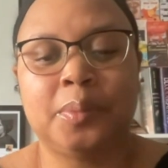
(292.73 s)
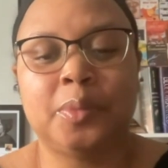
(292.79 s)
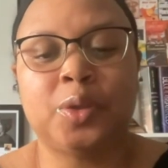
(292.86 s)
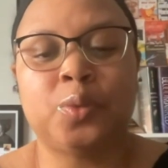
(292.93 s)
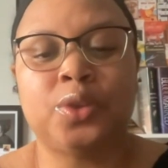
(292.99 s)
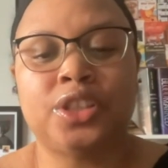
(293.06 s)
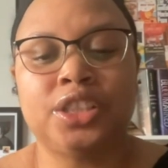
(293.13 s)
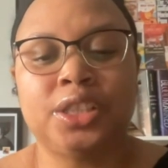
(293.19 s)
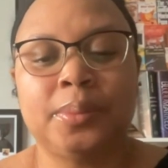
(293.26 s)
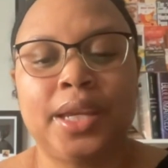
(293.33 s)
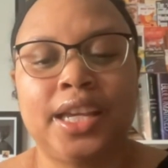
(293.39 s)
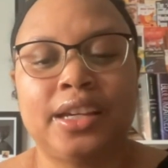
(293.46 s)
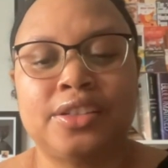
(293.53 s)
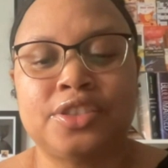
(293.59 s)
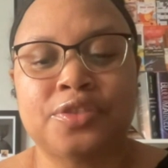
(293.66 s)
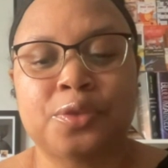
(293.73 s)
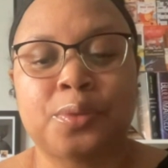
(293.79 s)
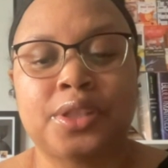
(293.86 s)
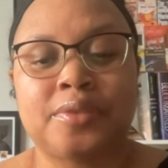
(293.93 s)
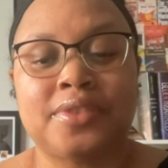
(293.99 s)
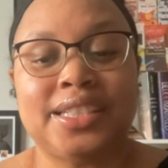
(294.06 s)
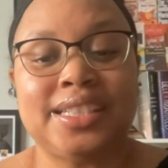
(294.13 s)
but William hails from one
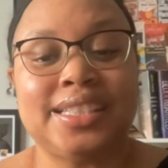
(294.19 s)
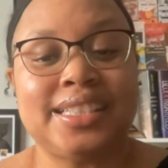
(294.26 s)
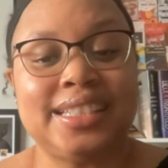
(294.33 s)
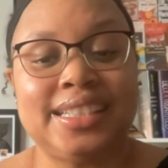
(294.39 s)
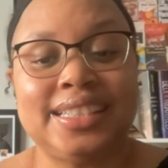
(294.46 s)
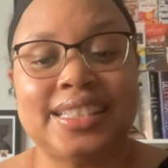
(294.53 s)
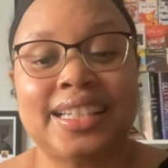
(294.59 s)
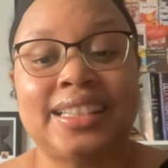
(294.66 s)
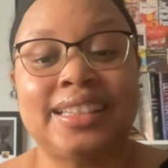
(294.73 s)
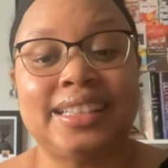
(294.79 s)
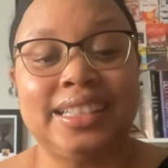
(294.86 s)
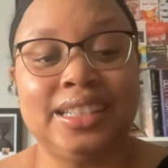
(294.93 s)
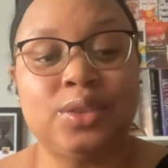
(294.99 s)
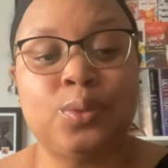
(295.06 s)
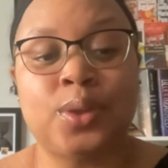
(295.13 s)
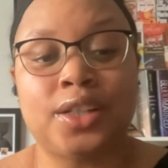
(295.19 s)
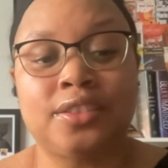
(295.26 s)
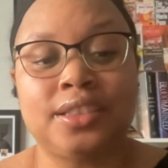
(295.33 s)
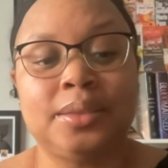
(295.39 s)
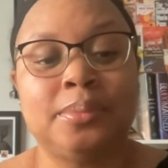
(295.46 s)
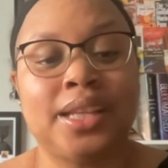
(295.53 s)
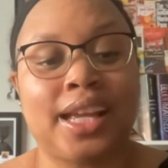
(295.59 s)
of DC's elite
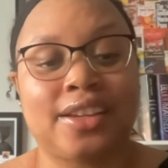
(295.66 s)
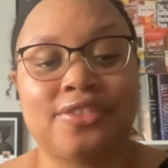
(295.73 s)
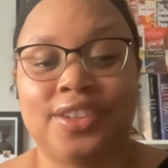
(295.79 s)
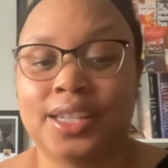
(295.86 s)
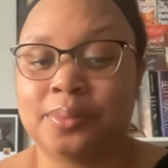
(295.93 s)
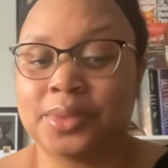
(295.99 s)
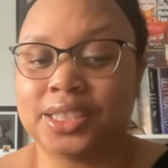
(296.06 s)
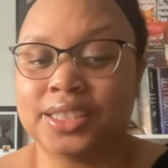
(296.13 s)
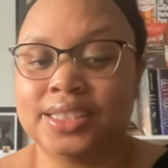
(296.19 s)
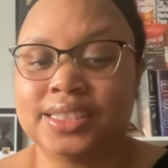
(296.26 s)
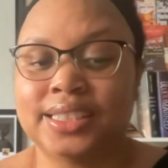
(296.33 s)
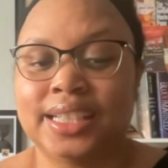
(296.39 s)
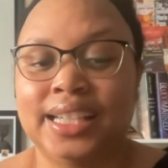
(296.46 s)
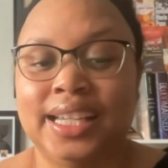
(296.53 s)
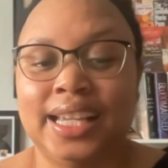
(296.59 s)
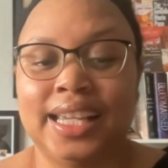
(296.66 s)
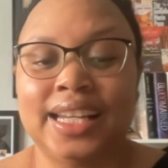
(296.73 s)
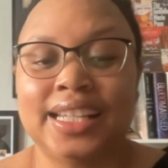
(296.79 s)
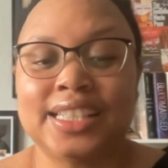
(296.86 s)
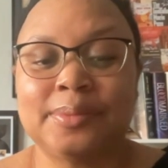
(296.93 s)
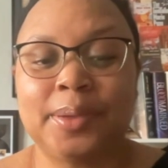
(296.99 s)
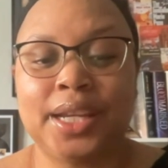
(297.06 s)
wealthy Black families, and
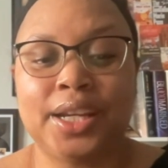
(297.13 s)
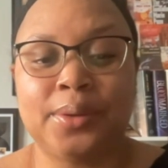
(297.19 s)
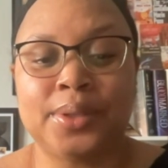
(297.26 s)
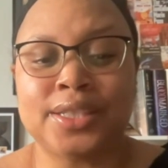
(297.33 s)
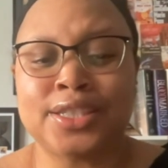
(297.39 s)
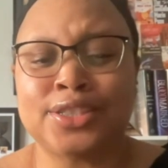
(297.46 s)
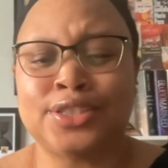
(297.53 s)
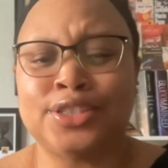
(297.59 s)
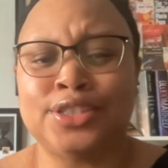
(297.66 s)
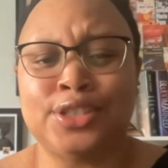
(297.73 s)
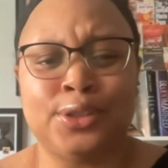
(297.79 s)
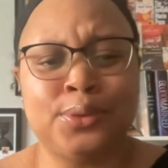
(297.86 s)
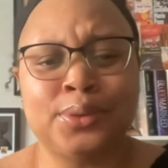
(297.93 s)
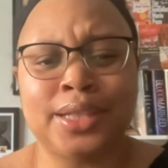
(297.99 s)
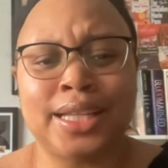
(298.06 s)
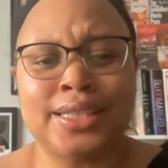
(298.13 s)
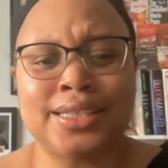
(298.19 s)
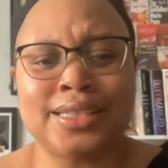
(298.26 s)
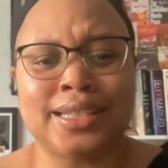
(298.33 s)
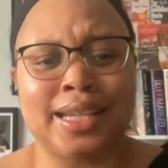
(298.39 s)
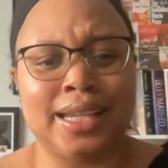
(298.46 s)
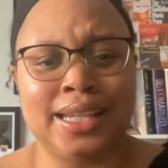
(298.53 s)
his parents don't let
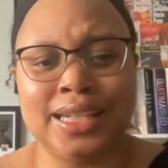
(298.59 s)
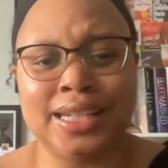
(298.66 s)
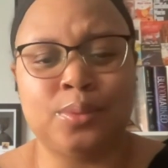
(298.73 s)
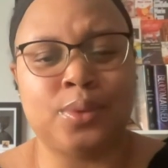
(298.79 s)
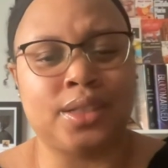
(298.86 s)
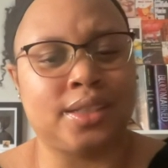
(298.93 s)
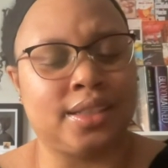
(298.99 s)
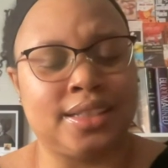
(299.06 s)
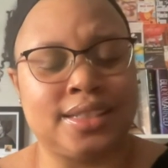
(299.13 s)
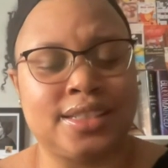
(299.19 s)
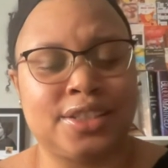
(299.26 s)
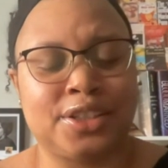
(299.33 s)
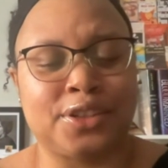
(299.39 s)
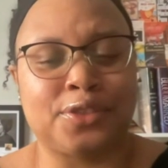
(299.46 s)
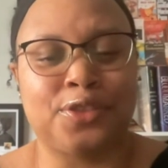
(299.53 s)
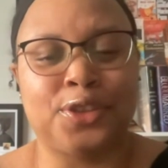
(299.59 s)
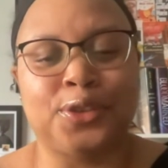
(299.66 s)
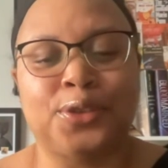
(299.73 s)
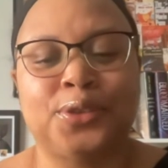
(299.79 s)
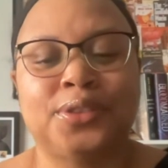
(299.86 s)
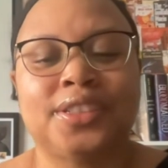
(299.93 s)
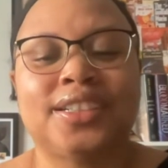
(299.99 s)
just anyone into their
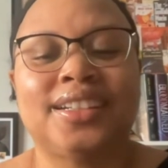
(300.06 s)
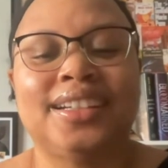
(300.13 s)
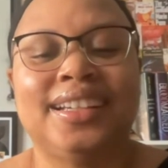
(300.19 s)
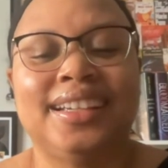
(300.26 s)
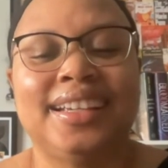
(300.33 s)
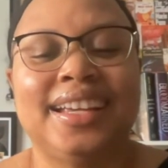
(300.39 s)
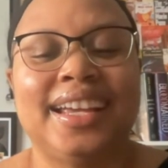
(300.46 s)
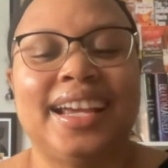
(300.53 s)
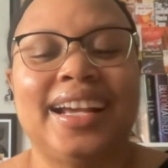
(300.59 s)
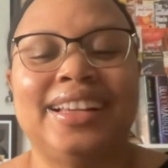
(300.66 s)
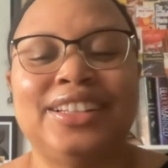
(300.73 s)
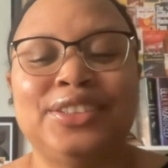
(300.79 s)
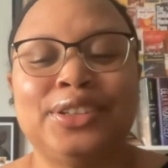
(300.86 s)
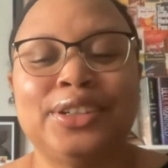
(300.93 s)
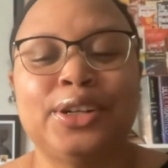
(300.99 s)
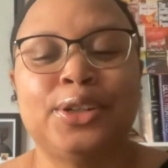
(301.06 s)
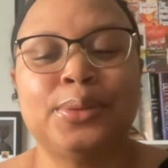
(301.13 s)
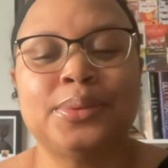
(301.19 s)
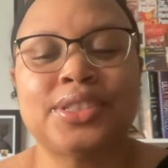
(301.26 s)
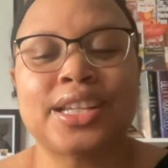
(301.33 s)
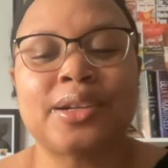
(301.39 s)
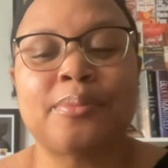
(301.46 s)
fold. Eleanor
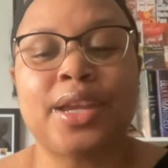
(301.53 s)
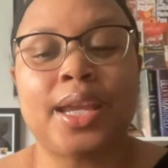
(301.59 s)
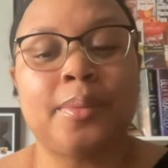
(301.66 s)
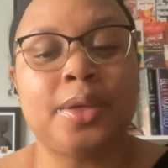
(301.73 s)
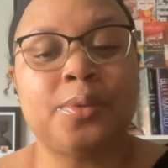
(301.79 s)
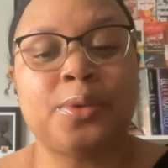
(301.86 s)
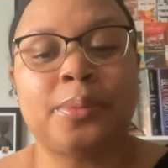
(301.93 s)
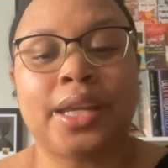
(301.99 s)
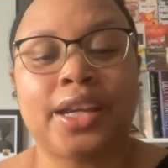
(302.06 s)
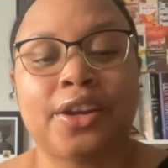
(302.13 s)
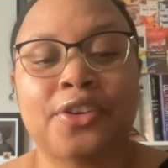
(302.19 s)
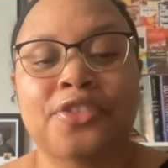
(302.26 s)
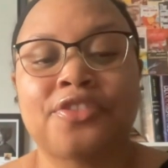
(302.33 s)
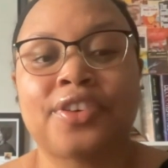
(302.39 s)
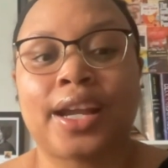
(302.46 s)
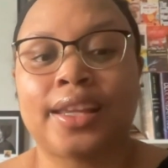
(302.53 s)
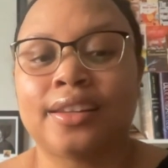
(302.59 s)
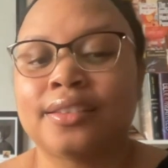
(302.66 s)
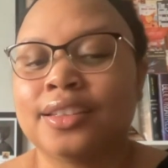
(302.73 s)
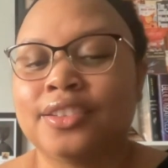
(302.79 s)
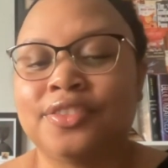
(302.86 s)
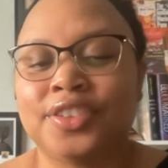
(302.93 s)
hopes that a baby will make her
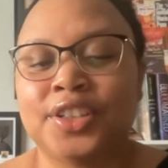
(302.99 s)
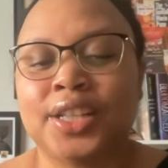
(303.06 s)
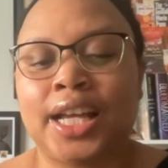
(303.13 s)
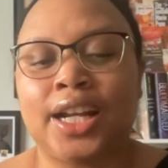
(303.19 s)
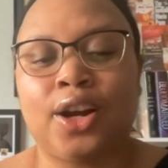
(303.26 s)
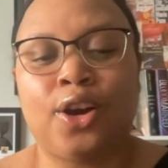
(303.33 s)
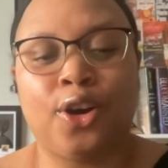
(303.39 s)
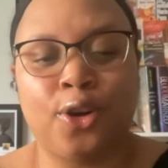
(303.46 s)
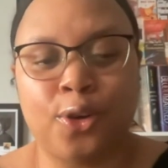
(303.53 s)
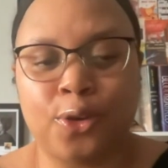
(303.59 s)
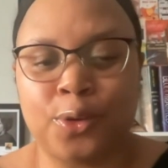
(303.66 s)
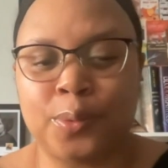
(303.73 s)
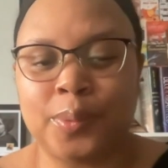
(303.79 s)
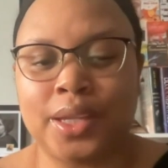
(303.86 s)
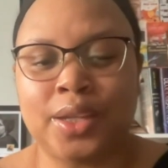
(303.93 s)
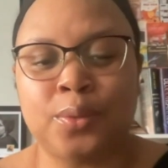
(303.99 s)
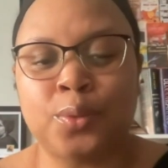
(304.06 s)
finally feel at home in